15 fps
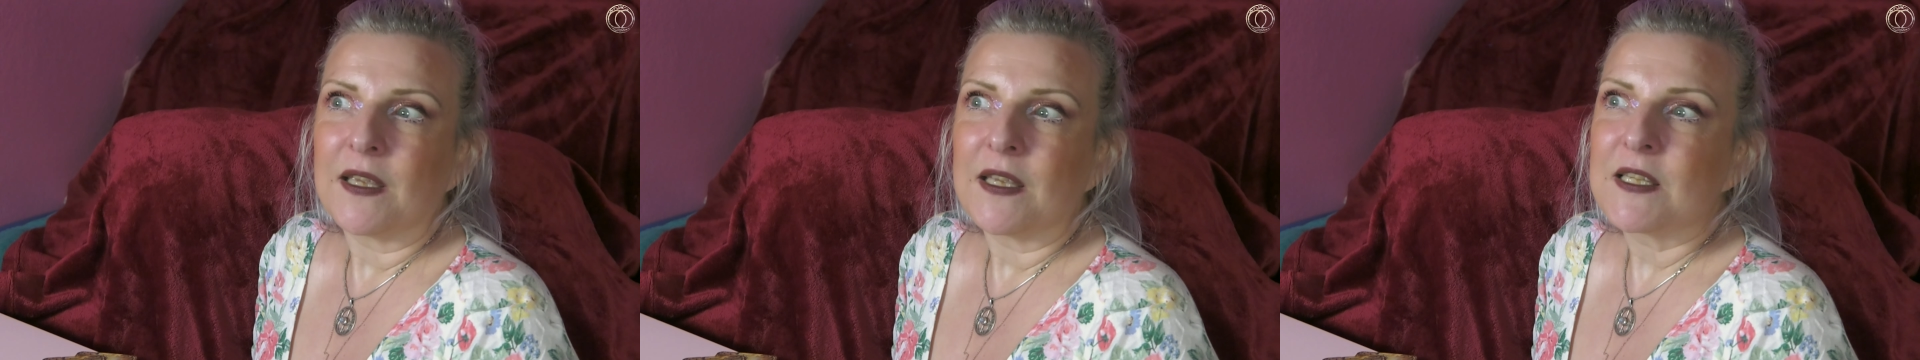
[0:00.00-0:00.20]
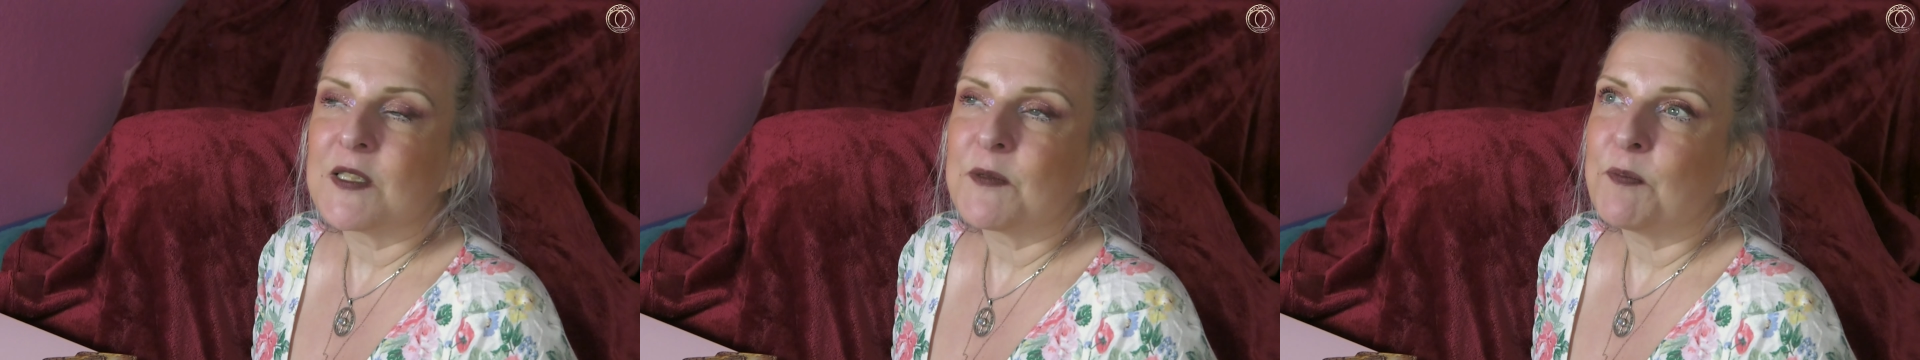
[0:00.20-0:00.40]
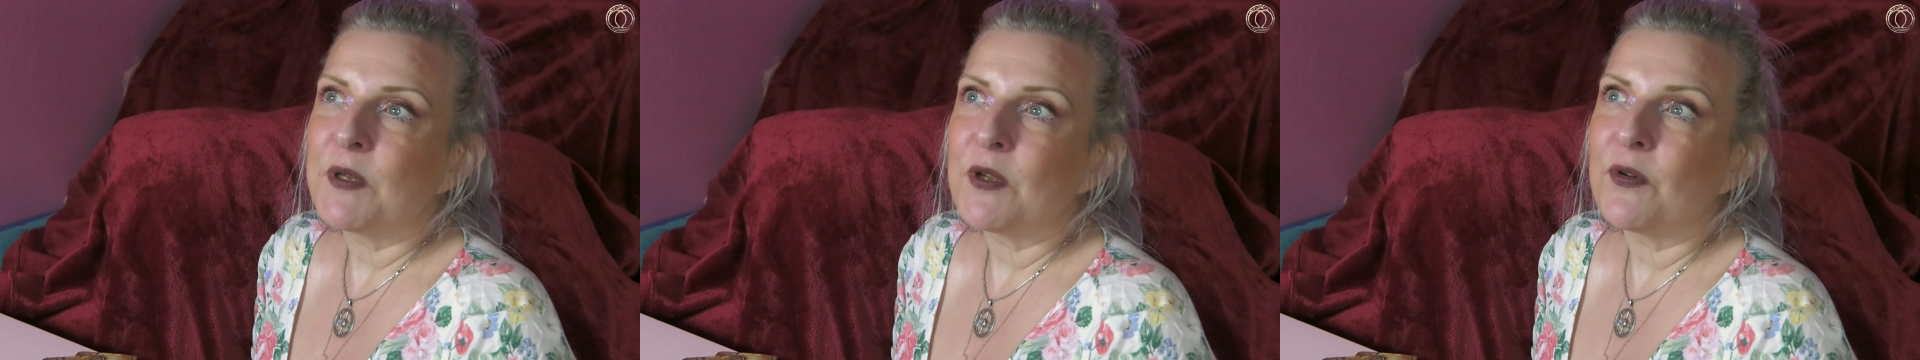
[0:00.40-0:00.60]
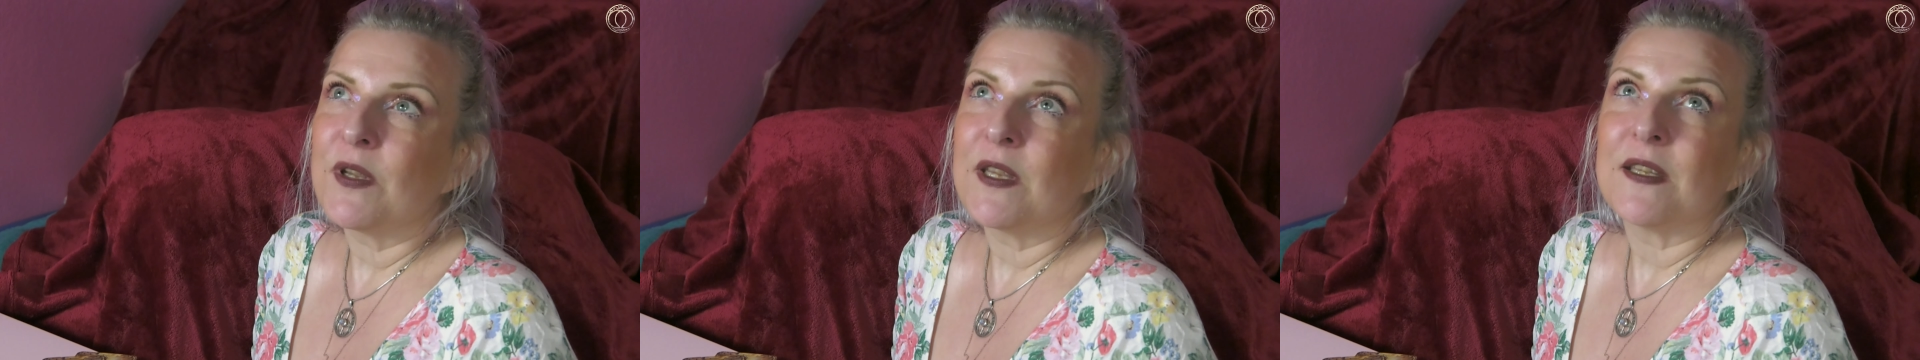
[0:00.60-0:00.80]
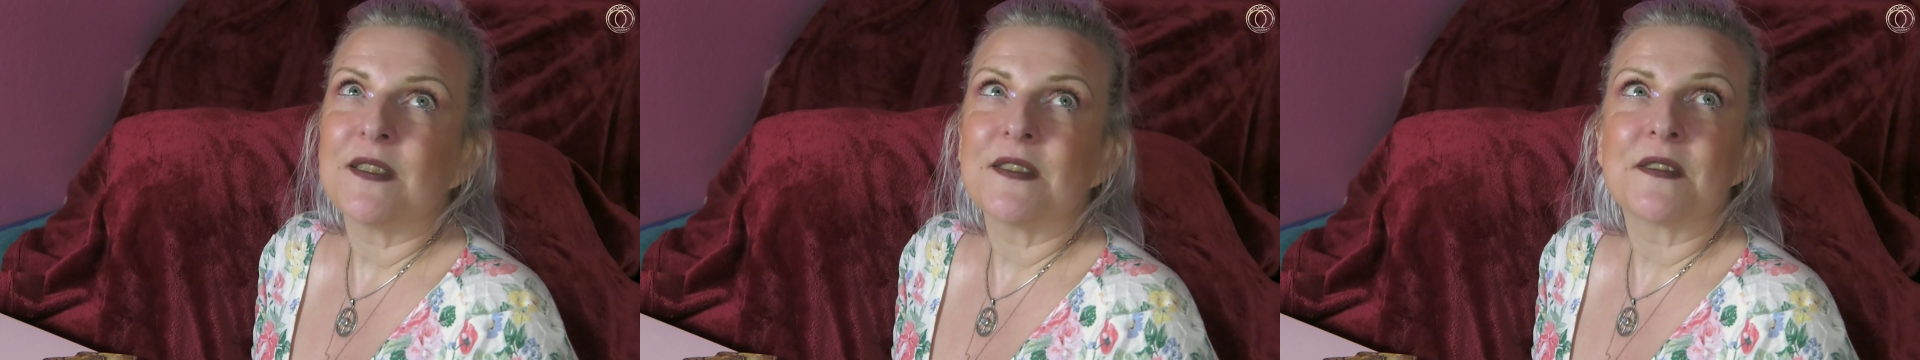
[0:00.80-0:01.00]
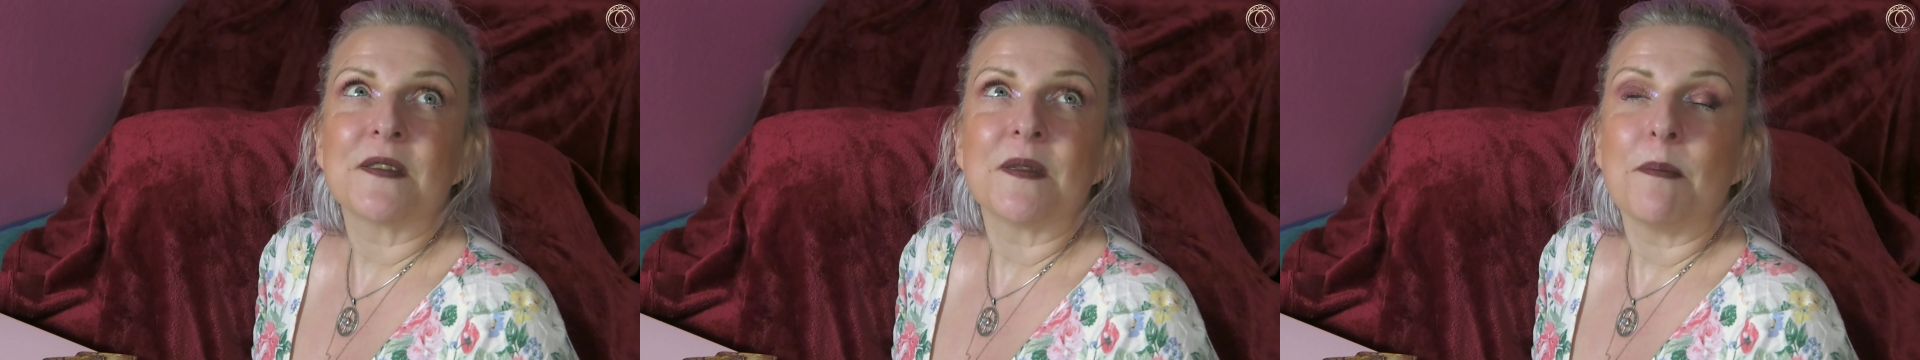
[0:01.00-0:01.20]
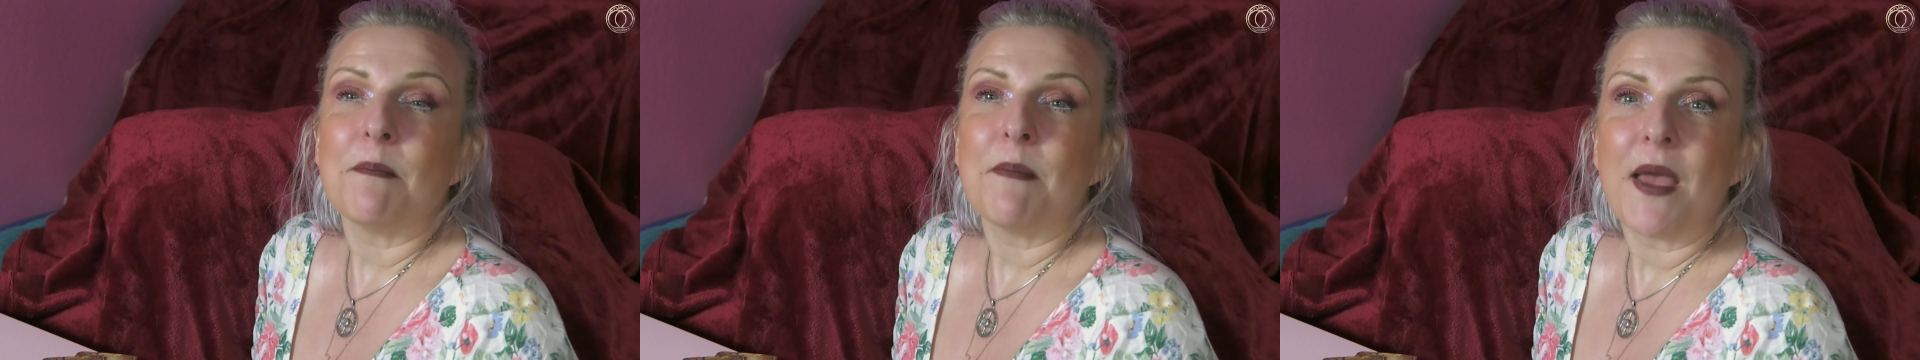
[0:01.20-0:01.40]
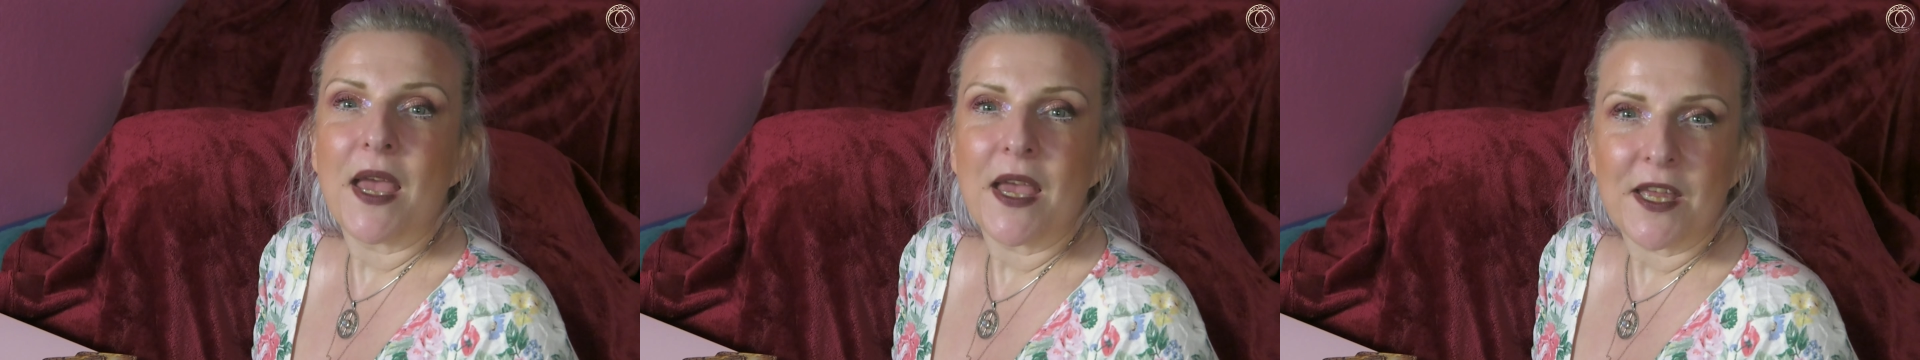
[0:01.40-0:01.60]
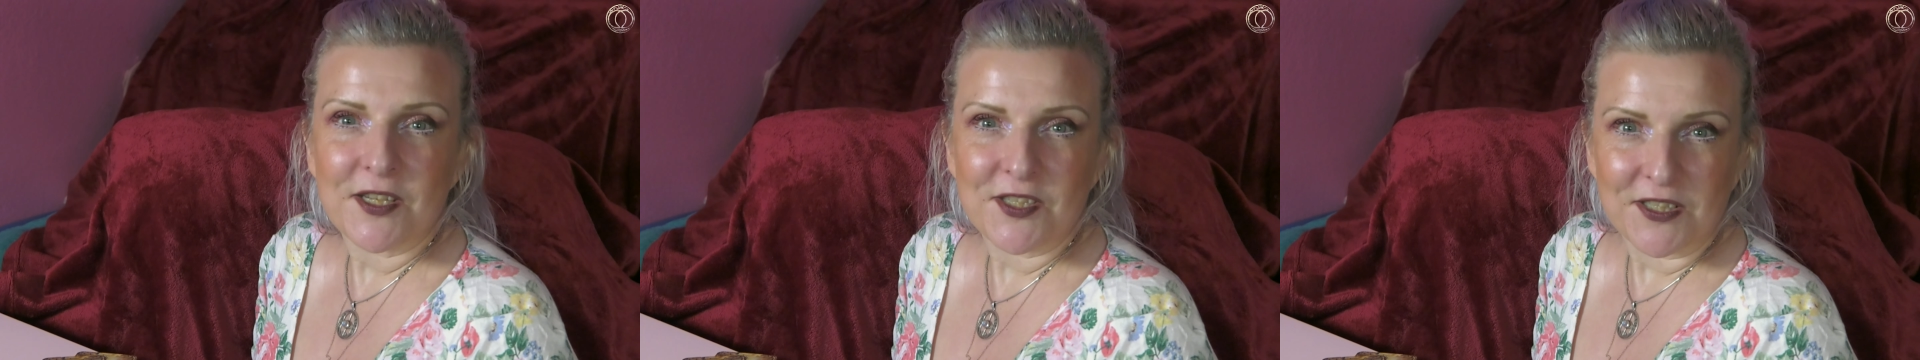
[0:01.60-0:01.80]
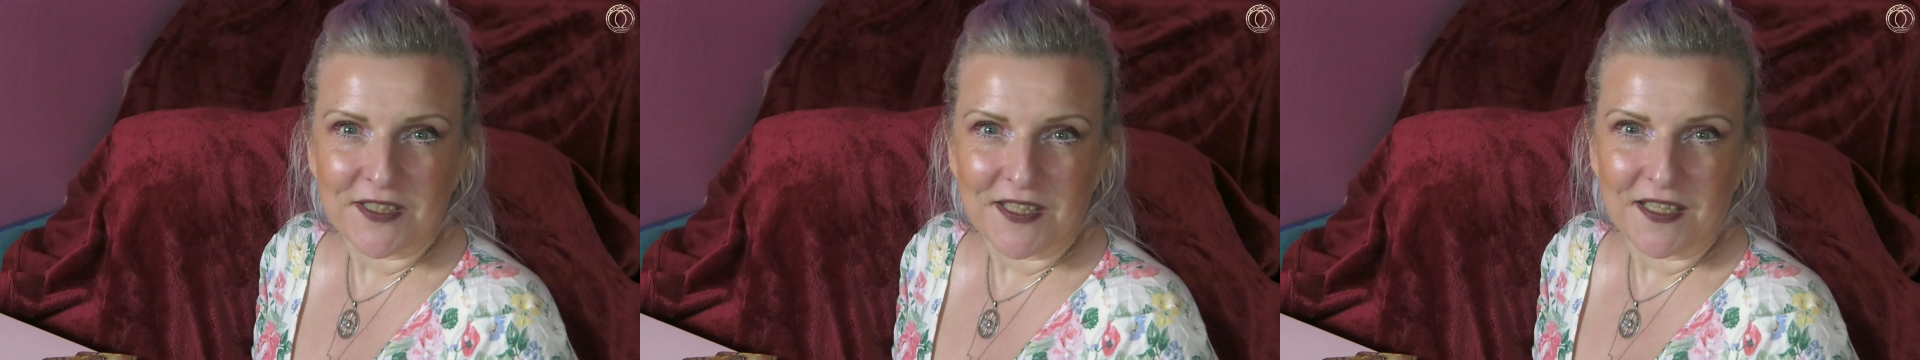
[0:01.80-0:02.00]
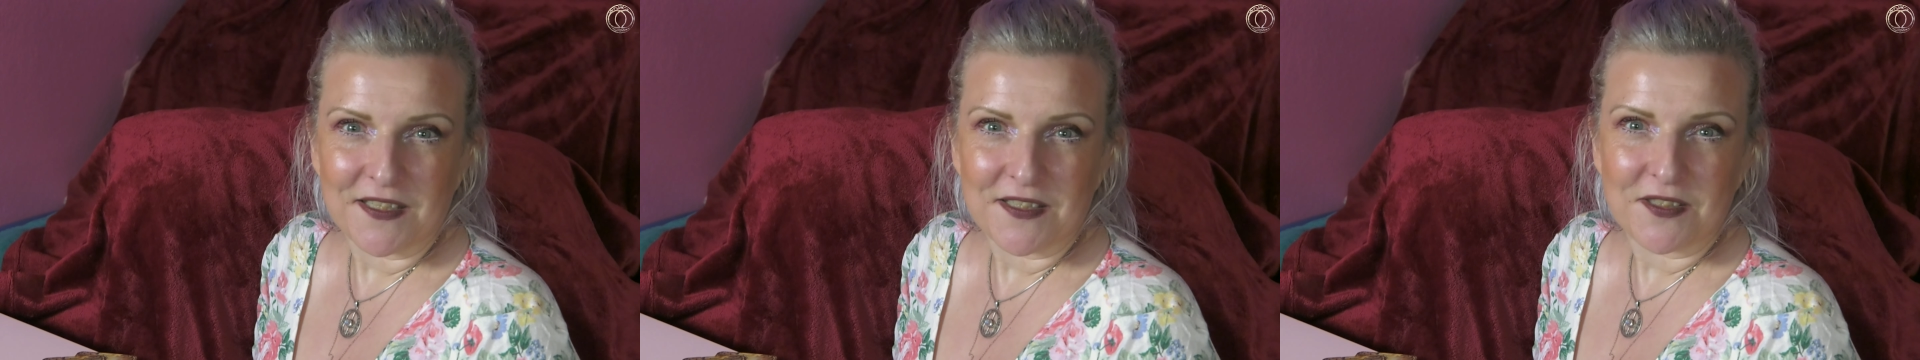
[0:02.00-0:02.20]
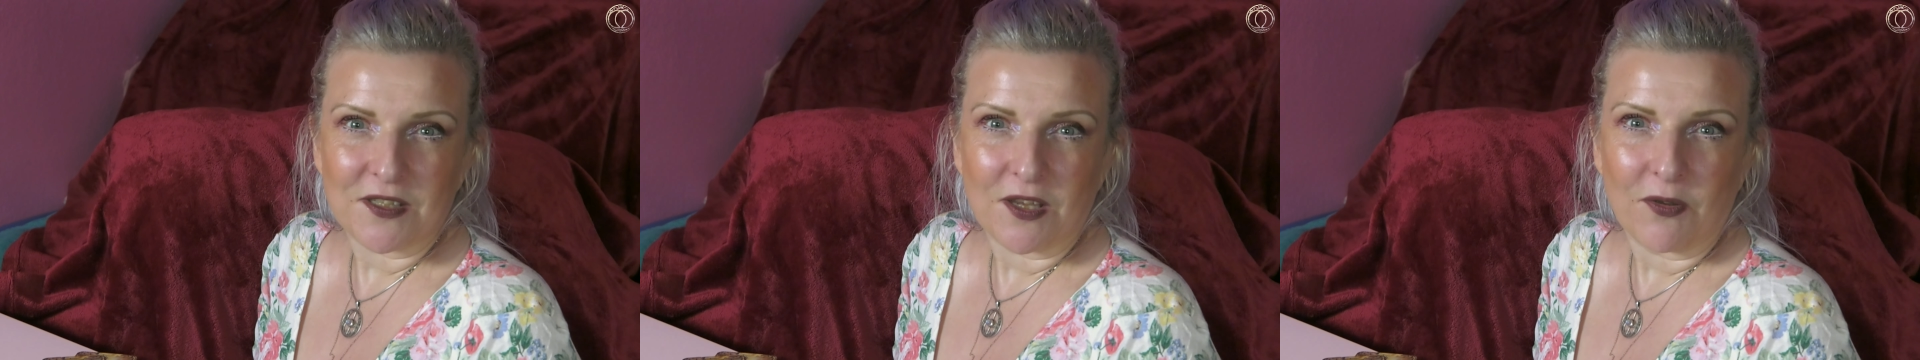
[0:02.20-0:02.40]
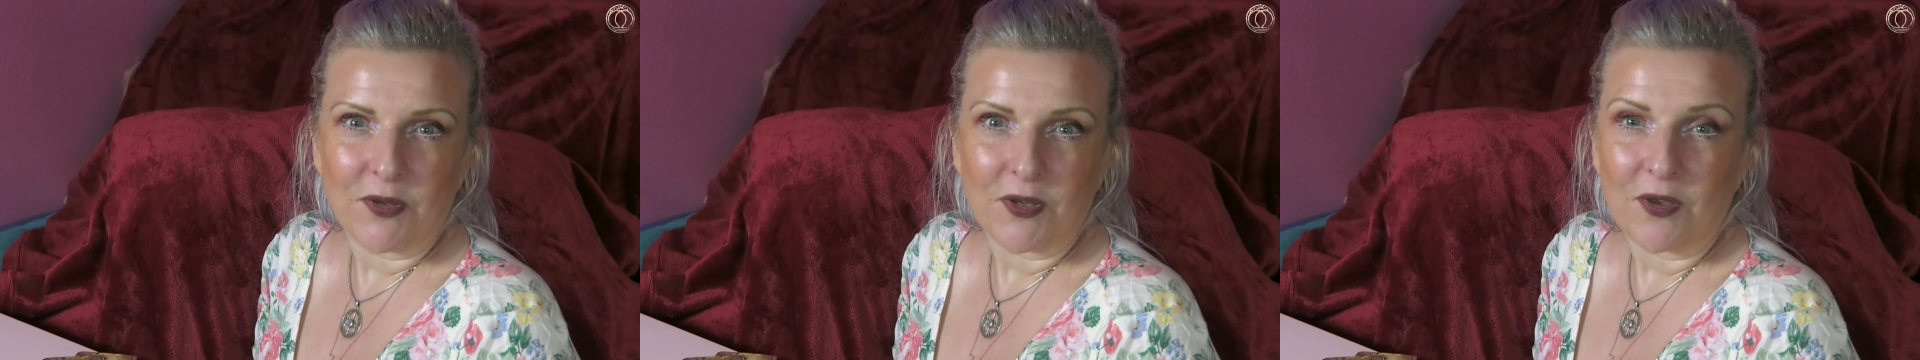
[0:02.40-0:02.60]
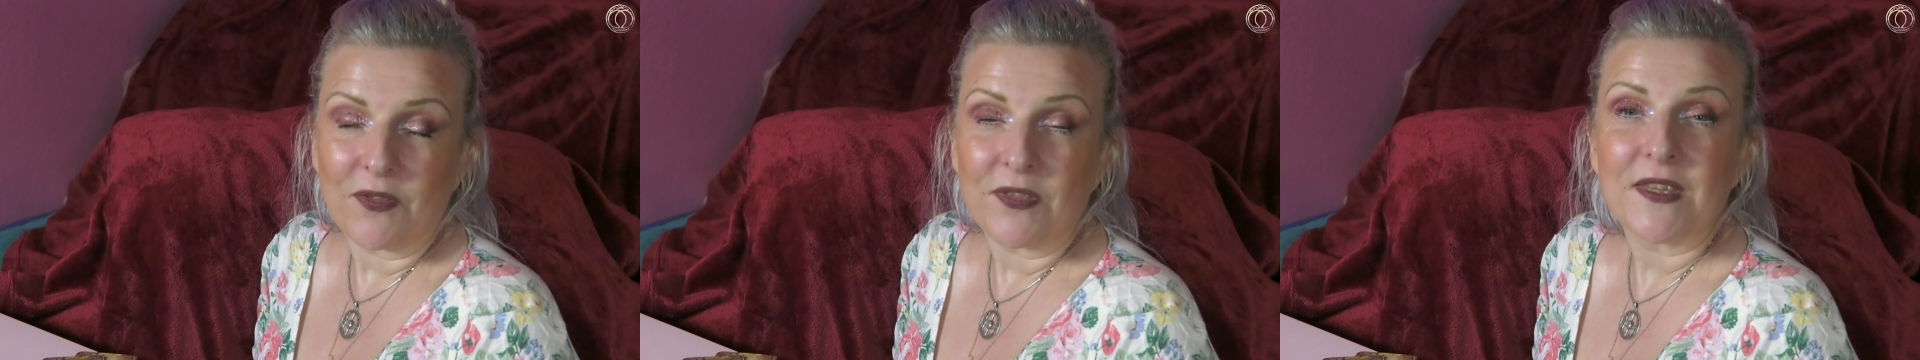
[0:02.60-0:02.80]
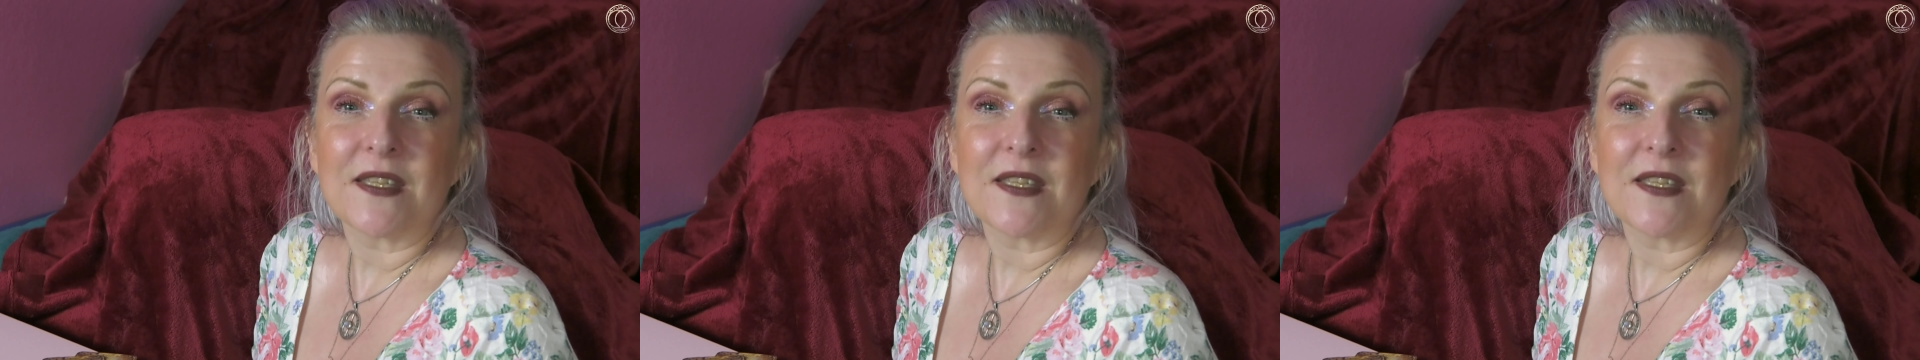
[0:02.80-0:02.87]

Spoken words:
experience the magic that is going on,